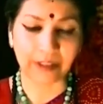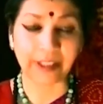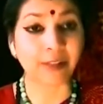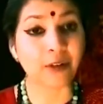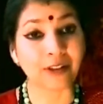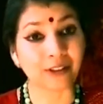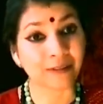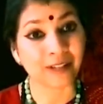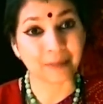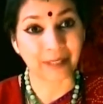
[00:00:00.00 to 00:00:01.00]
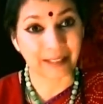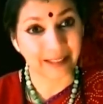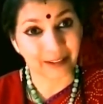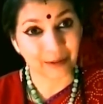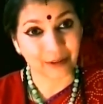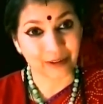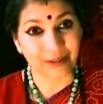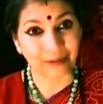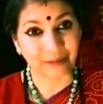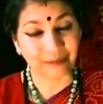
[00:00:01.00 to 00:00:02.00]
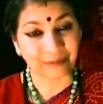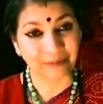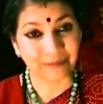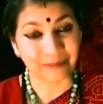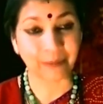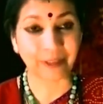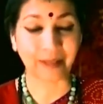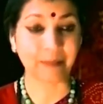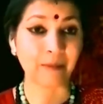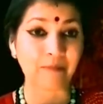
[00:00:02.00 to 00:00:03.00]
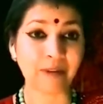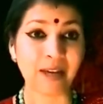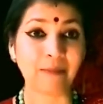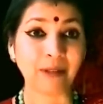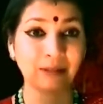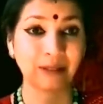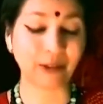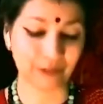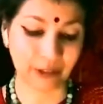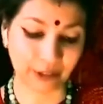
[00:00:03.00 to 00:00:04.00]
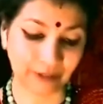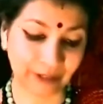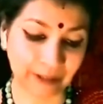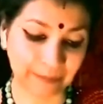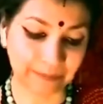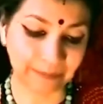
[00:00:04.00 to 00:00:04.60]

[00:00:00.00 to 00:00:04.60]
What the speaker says: he got Shiva's blessings also. He became a big bhakta of Lord Shiva.